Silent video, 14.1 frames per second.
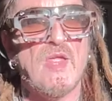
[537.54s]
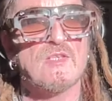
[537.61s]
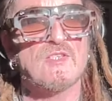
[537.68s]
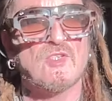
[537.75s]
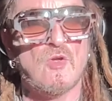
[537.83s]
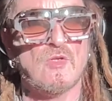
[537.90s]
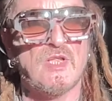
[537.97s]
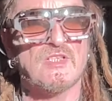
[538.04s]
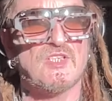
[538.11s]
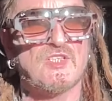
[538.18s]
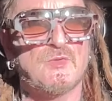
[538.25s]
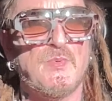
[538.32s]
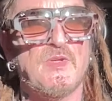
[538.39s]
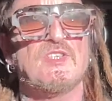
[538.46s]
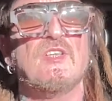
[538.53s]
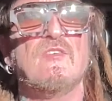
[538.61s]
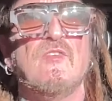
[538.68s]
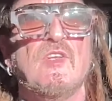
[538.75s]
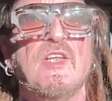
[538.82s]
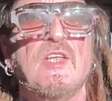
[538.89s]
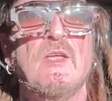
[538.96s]
write a song that's
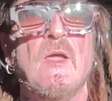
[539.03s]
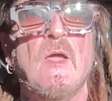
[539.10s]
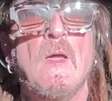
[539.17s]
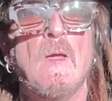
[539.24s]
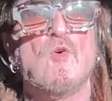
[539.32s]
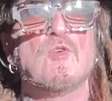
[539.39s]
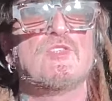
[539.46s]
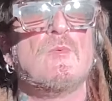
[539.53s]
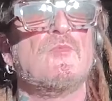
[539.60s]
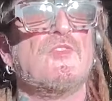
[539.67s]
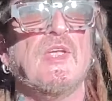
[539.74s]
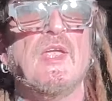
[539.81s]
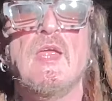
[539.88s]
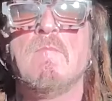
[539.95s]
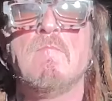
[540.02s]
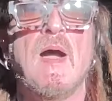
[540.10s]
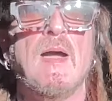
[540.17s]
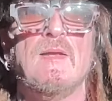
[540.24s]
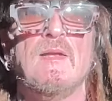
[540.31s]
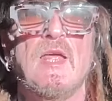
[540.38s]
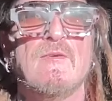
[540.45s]
specifically for something in
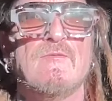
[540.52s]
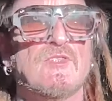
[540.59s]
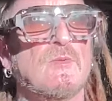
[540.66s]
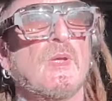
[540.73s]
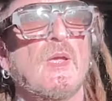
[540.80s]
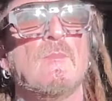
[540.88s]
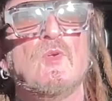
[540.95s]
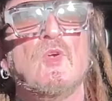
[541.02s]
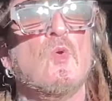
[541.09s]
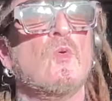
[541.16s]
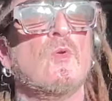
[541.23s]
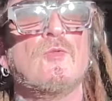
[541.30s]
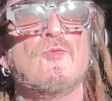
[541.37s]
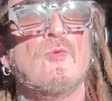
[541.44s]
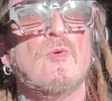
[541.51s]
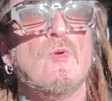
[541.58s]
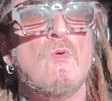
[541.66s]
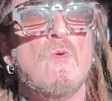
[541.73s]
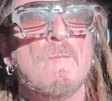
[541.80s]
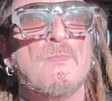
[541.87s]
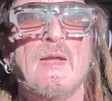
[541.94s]
my life, something I'm going
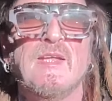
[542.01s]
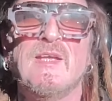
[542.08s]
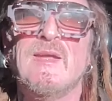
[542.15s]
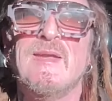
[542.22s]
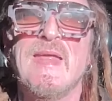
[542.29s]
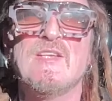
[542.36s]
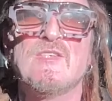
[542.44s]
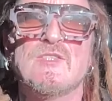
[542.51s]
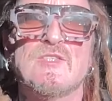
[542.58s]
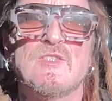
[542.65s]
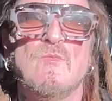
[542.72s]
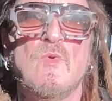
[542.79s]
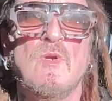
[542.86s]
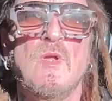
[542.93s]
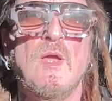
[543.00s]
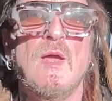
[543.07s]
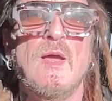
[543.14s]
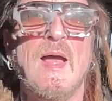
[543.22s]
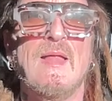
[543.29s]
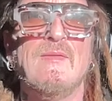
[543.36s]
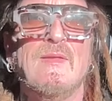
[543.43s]
through, and it connects to someone
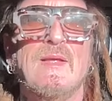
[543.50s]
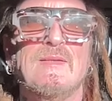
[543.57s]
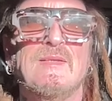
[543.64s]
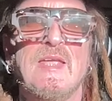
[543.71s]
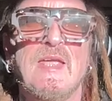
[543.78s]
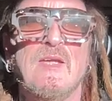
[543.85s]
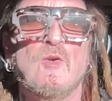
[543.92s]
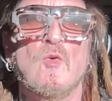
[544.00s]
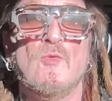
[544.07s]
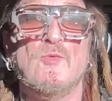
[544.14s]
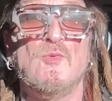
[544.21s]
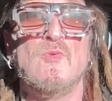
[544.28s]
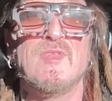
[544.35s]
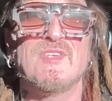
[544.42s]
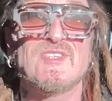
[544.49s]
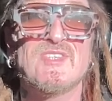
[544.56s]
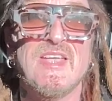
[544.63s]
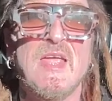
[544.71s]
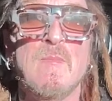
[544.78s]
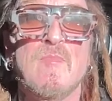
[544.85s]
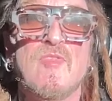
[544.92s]
and they're going through the
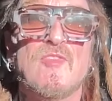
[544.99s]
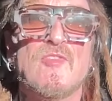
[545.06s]
same